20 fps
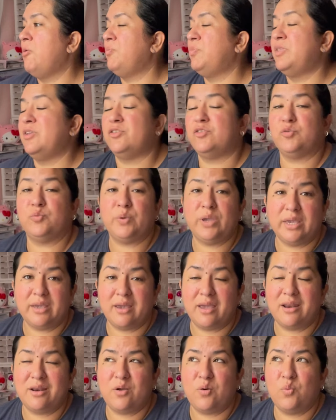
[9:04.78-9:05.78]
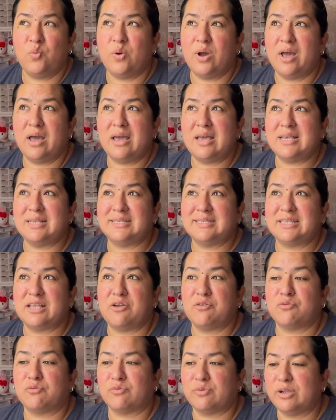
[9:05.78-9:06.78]
This weekend was
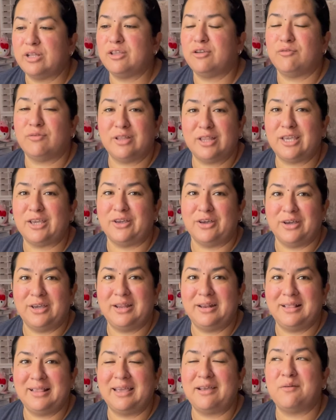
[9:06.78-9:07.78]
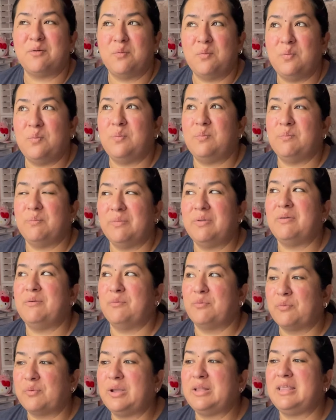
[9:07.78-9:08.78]
really good. Like,
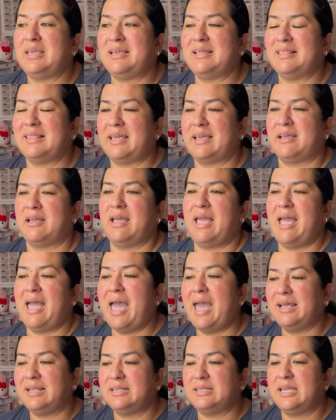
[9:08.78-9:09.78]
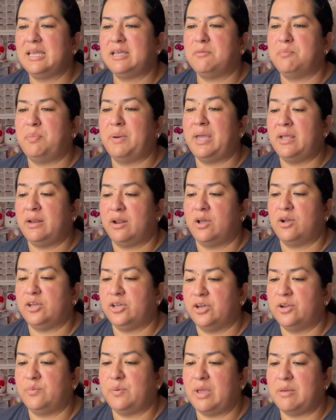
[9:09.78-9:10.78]
really like hectic, but in a
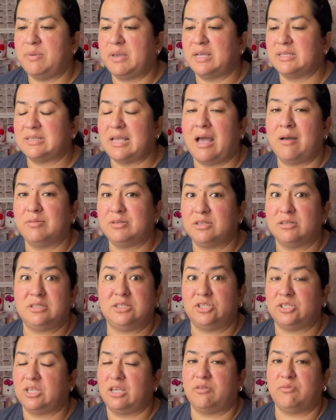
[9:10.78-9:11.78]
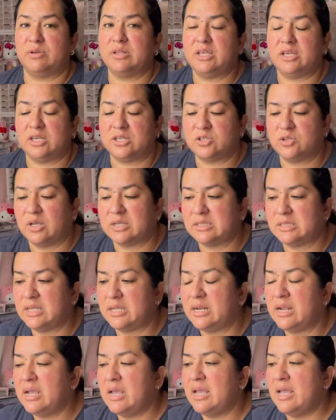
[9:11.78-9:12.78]
good way, because I was just like really
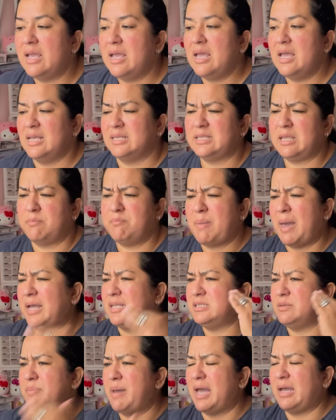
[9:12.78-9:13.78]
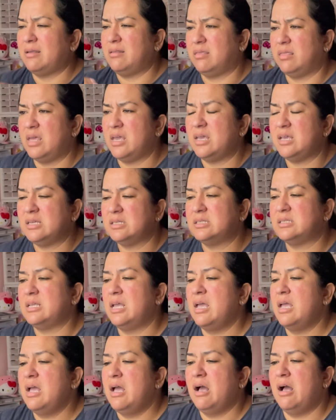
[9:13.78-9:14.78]
exhausted. It's like back-to-back things.
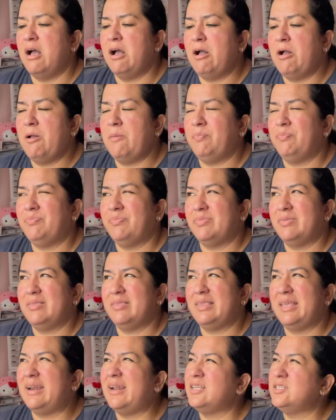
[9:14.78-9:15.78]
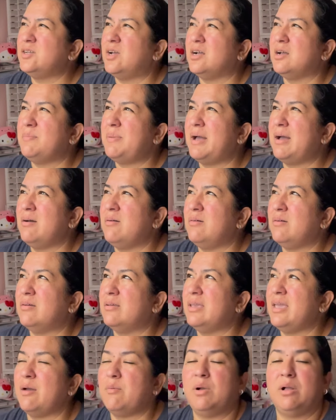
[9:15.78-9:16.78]
Did I talk about,
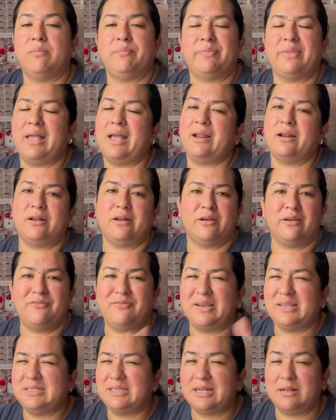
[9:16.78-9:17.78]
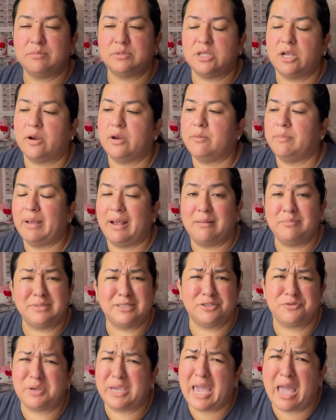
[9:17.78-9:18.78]
yeah, well, I don't know if I did, I'm sorry, but I'm
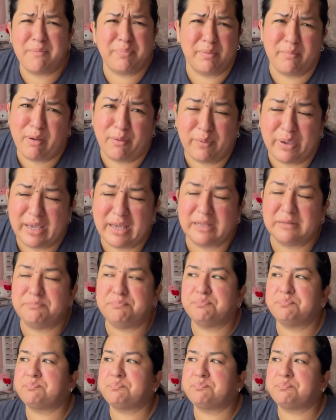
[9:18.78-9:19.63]
just recapping my weekend.